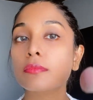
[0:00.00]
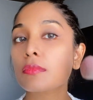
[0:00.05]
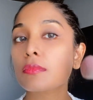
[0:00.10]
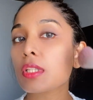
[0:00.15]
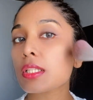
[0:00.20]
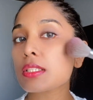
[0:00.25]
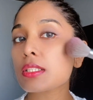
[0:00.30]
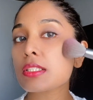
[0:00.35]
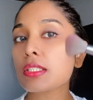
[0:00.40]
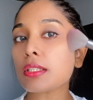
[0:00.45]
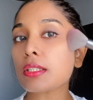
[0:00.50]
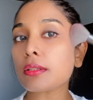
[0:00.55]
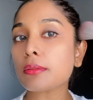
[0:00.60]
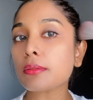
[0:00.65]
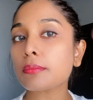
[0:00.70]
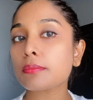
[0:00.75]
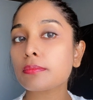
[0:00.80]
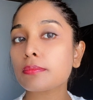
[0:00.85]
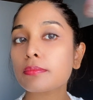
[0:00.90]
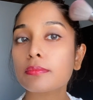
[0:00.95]
That's it.
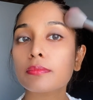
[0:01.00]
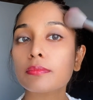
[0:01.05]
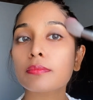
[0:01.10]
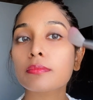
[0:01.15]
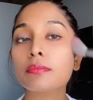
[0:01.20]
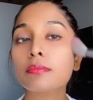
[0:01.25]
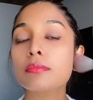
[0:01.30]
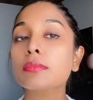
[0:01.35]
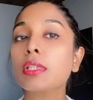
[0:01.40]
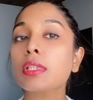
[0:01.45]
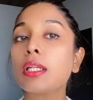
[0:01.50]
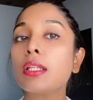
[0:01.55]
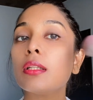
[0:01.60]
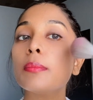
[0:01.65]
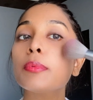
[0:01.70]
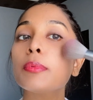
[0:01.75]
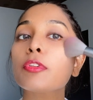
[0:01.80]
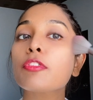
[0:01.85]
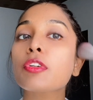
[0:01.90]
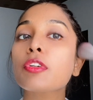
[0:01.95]
A
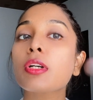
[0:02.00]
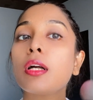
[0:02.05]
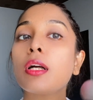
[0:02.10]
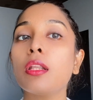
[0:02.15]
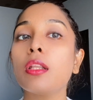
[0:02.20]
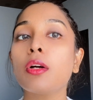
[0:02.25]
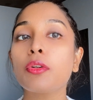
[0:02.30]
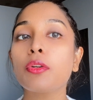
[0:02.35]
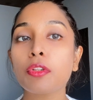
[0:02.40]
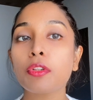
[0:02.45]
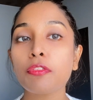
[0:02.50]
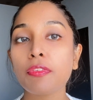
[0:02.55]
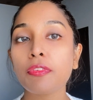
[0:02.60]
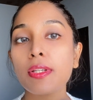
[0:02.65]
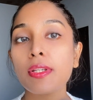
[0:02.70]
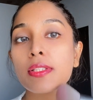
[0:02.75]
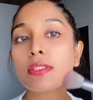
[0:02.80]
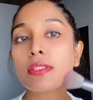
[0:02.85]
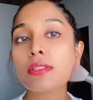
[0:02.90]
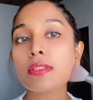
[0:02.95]
little bit of a color on the
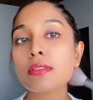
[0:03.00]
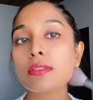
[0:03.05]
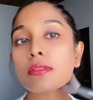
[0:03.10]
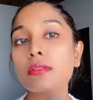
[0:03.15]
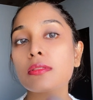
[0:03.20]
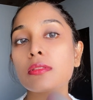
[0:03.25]
face,